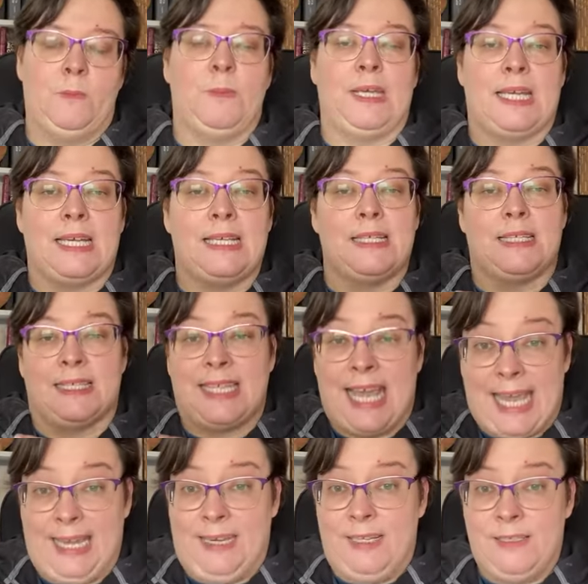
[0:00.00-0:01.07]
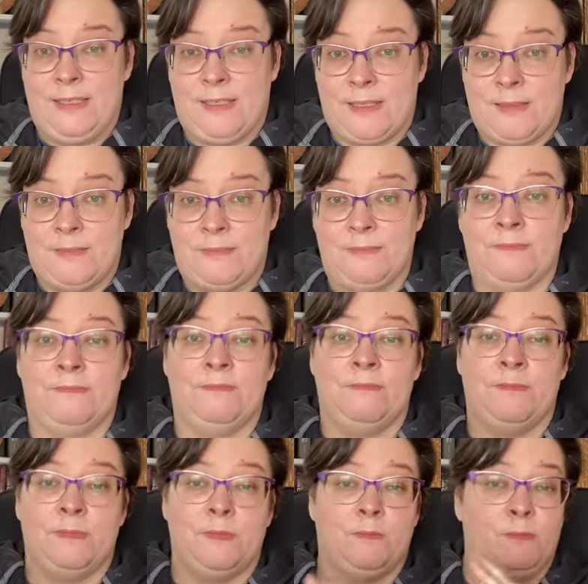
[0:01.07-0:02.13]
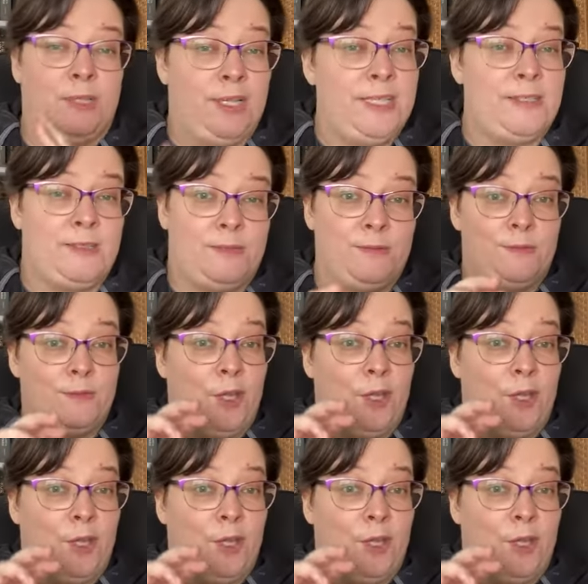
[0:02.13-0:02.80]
Because tannins, plus